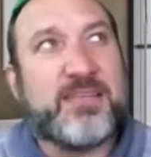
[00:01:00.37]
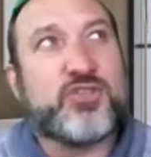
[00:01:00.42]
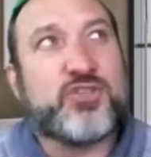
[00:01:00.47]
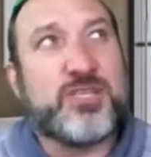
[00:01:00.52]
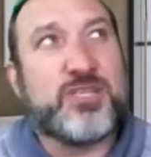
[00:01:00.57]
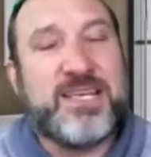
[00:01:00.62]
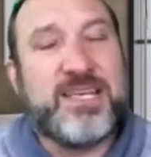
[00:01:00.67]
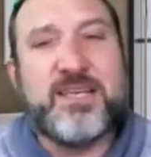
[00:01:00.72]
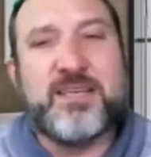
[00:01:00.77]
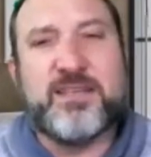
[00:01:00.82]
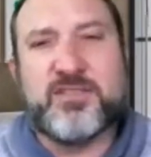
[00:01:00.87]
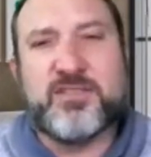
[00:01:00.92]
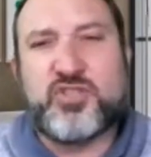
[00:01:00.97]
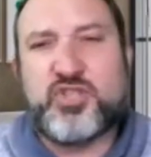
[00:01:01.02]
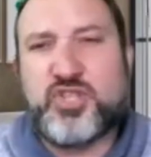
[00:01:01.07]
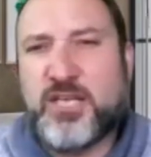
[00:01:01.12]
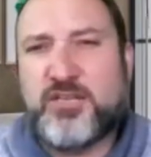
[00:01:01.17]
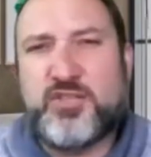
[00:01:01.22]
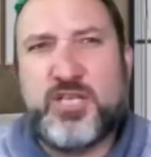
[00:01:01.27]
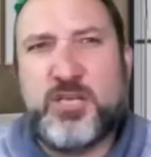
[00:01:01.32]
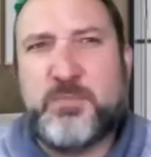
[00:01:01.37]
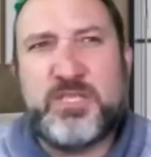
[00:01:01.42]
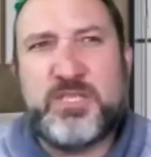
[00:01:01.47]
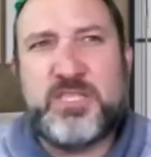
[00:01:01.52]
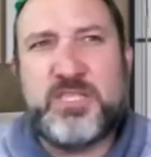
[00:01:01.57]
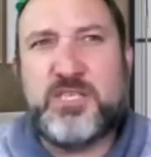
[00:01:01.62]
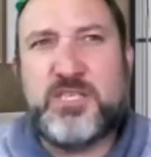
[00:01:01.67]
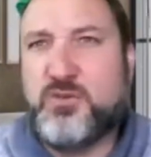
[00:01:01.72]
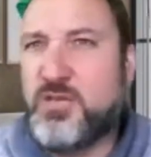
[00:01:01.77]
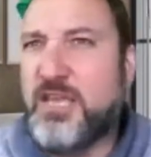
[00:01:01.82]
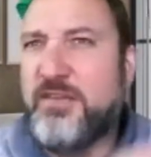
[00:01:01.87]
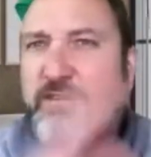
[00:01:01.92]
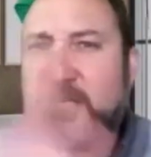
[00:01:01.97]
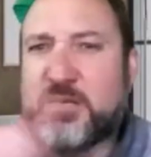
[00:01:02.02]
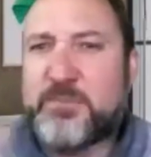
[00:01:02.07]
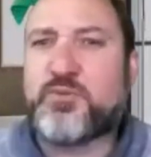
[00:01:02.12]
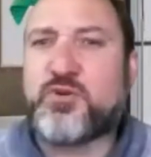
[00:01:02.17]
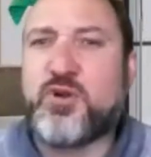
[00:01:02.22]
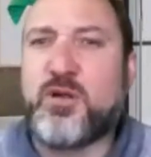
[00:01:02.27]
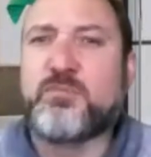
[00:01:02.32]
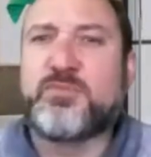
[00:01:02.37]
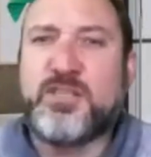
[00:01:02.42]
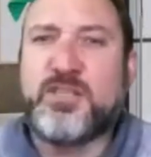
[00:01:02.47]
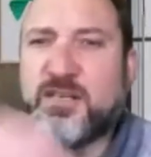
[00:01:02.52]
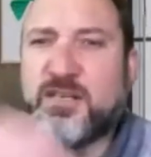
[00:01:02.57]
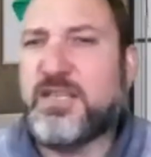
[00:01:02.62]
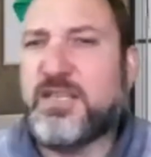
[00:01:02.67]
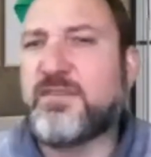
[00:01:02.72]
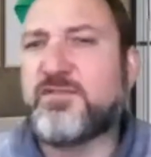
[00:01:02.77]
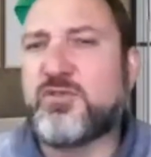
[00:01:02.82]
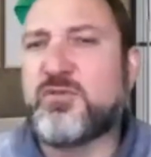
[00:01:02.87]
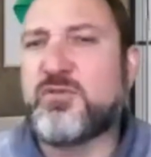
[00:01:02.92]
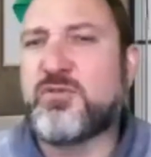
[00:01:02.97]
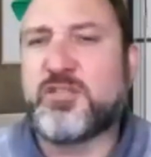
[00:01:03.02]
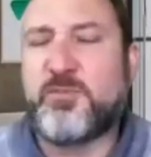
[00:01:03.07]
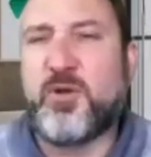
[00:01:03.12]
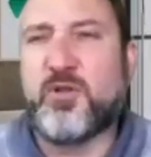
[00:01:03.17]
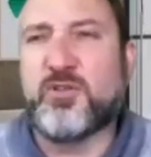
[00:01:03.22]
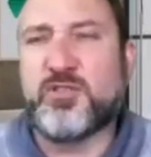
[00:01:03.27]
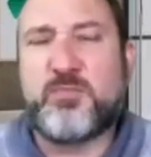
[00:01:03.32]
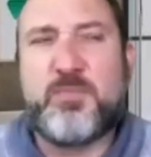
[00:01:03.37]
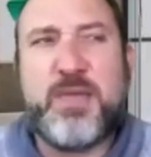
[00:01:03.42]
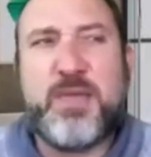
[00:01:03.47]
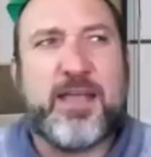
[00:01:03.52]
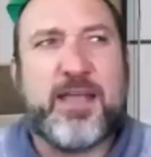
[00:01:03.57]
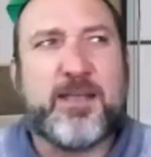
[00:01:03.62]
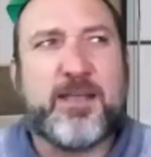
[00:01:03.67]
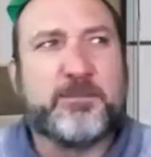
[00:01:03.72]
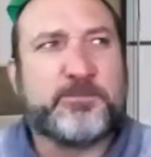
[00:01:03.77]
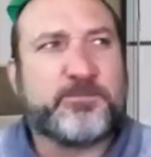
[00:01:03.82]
actually is. ChatGPT, you give it a prompt and it gives a response back.